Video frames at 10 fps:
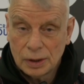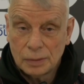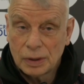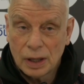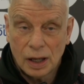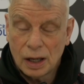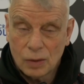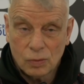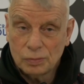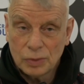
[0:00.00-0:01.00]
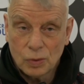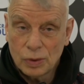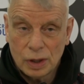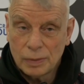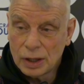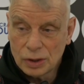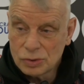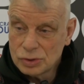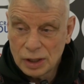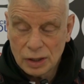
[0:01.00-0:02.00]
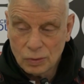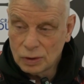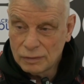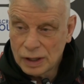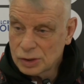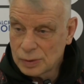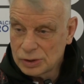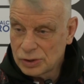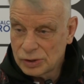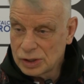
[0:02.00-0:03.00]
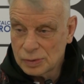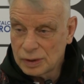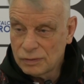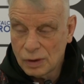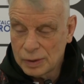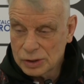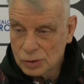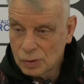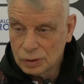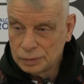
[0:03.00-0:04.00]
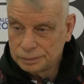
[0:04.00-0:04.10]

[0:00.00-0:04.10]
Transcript: But I wouldn't be worried about using any one of our 23, 24-man squad.